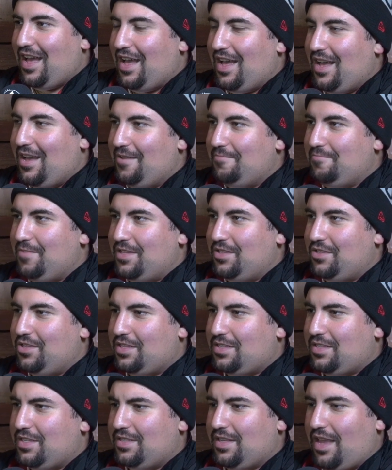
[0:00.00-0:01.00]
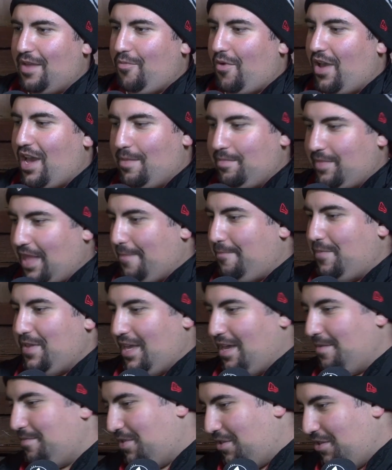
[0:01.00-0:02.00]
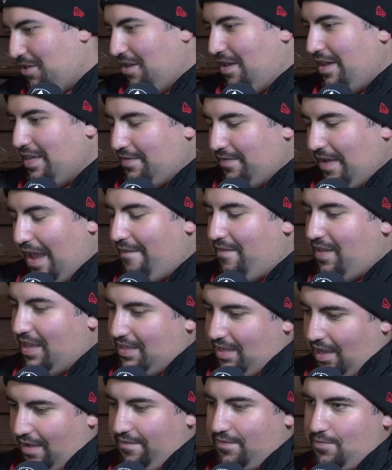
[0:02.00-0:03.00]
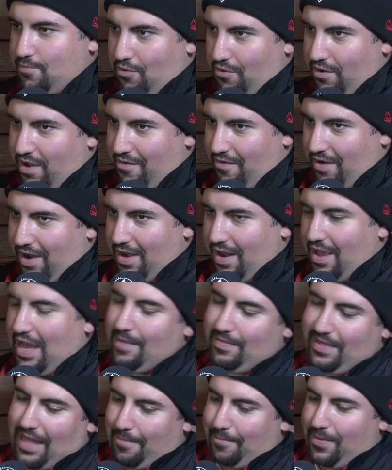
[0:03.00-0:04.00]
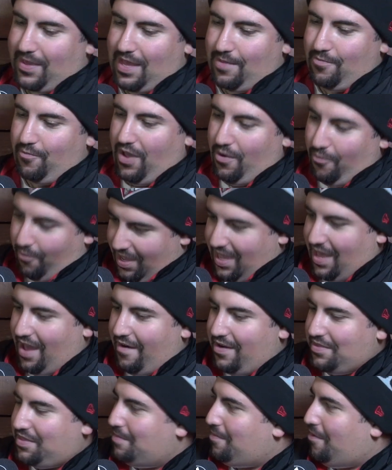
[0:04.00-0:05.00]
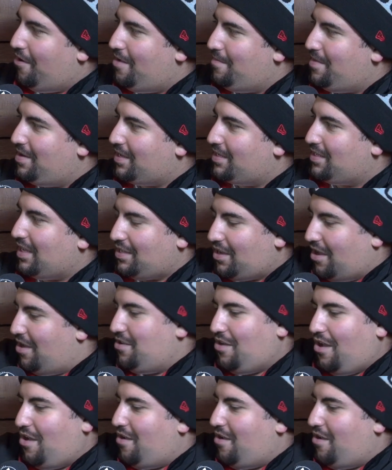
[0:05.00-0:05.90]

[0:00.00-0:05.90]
Yeah. Um, and just the same way I'm lapping up you guys for having a tough point right now, I'm lapping up where we are at the moment because I don't